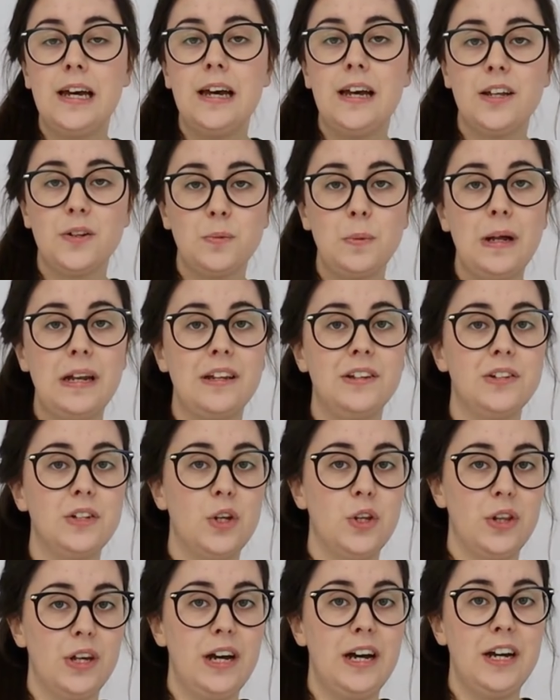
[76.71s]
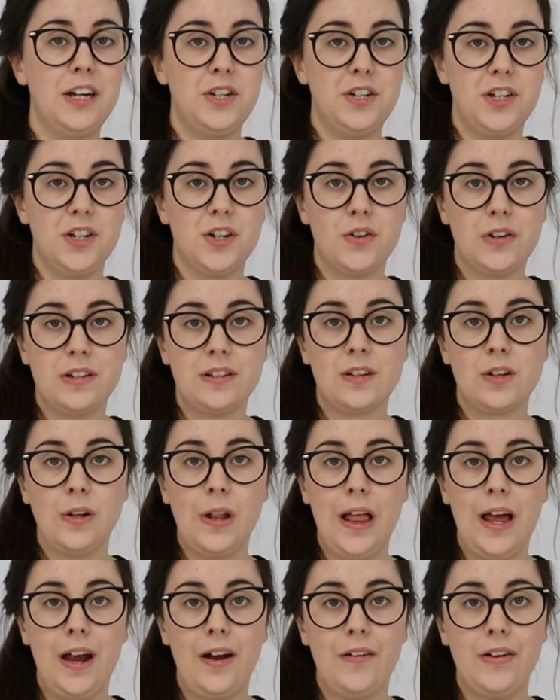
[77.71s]
as well as other
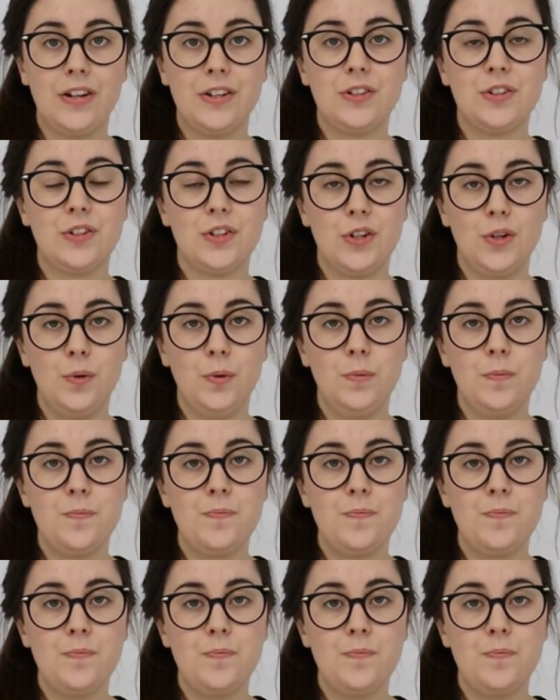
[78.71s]
hygiene-critical areas too.